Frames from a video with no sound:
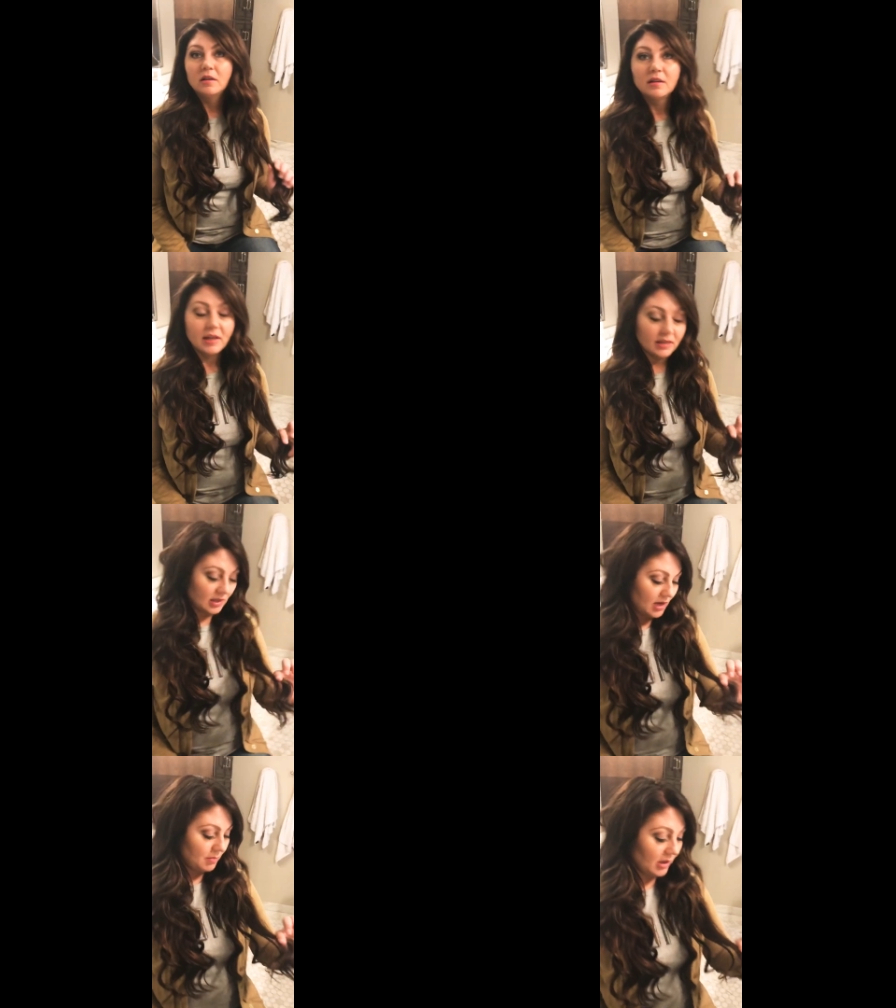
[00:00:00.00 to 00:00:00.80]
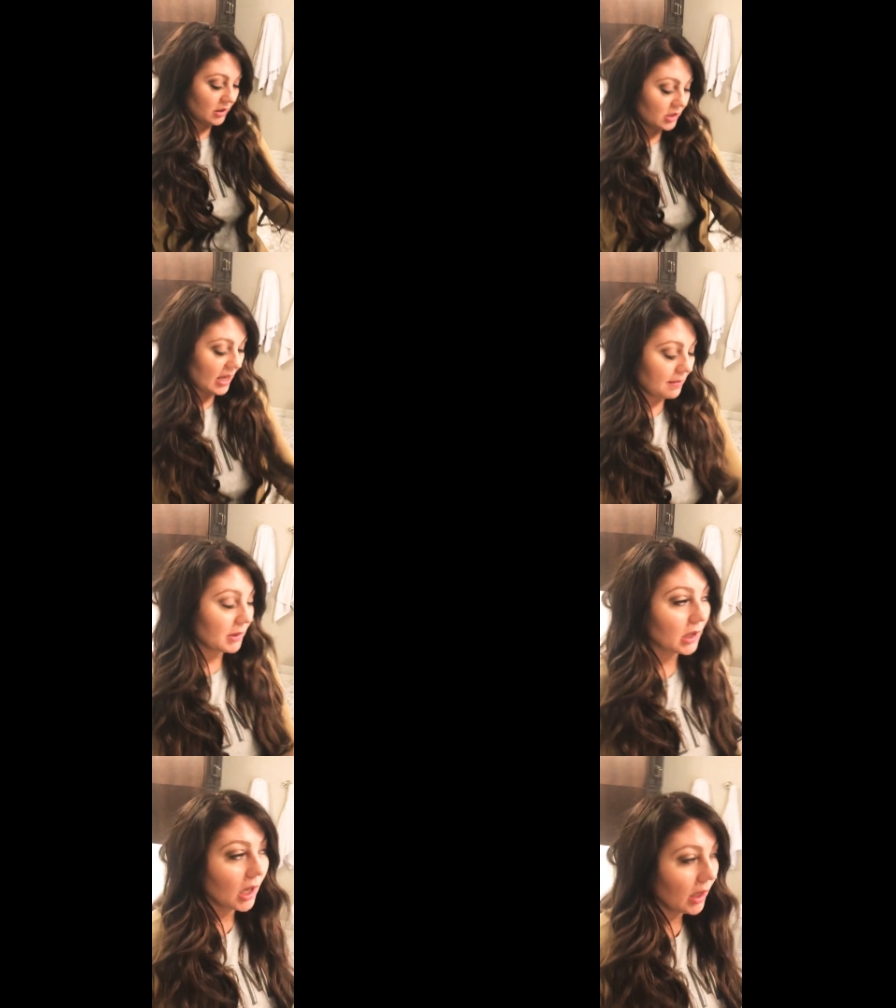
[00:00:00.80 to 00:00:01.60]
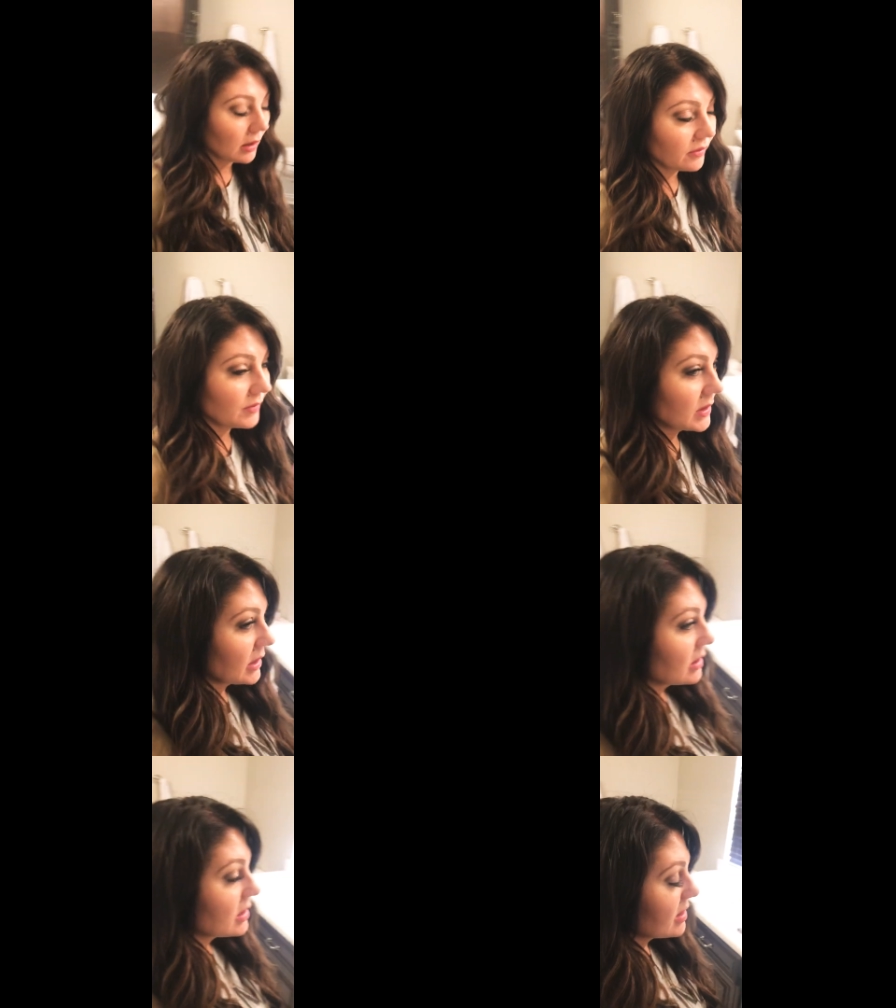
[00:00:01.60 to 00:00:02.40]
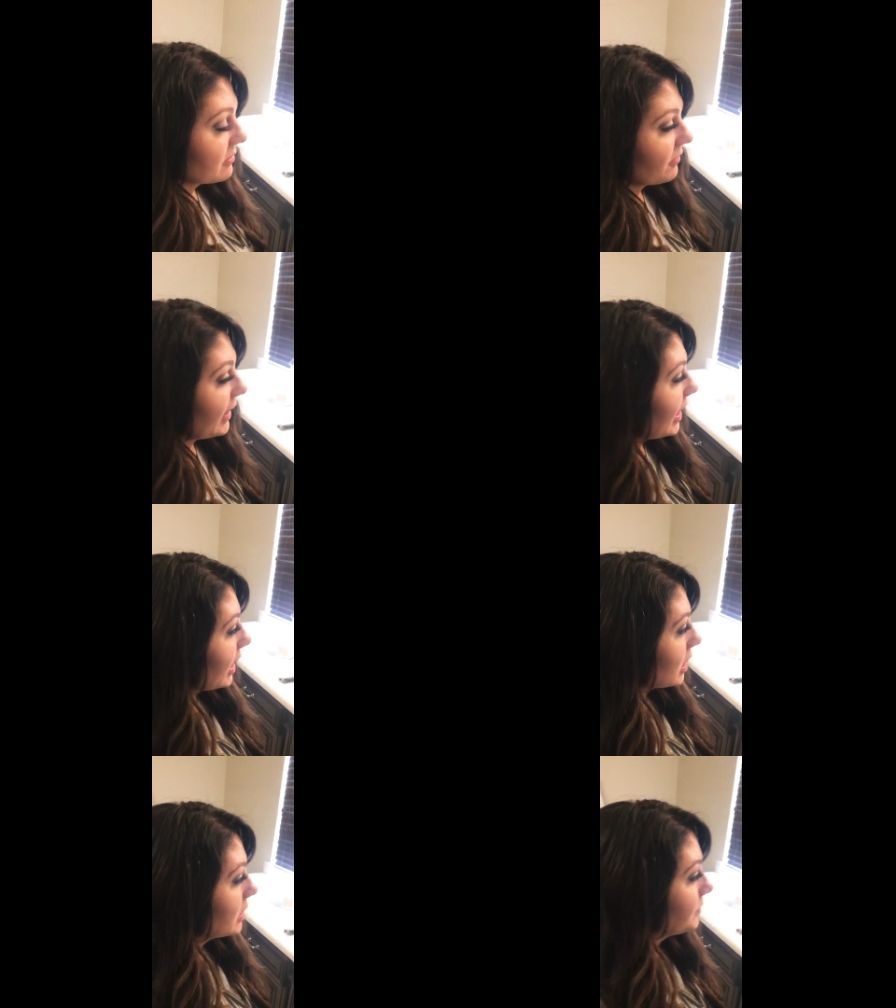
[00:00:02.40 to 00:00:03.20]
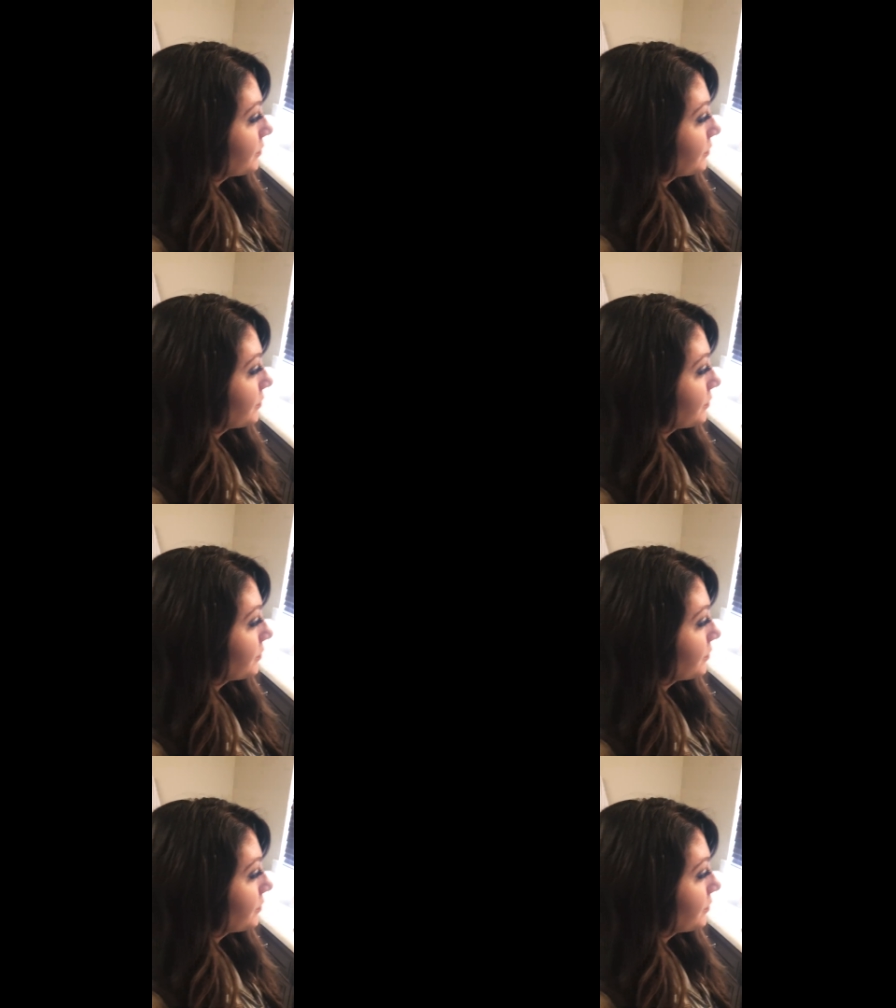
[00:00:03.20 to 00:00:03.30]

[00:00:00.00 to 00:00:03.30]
they stay in better shape, the color doesn't fade.